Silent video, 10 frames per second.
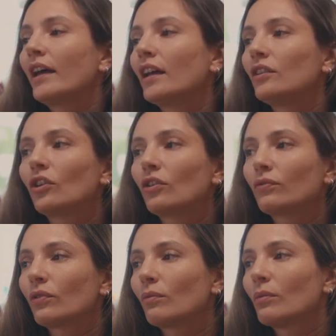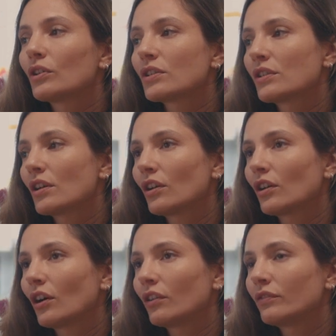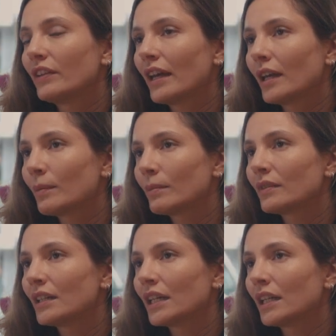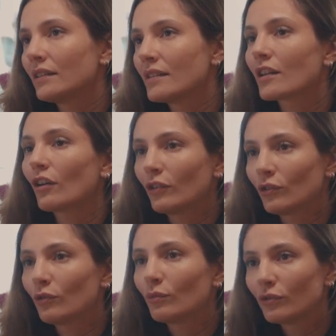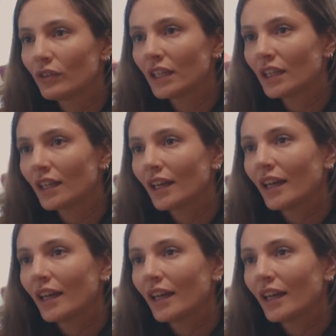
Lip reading: And for most of them, they discovered the movie.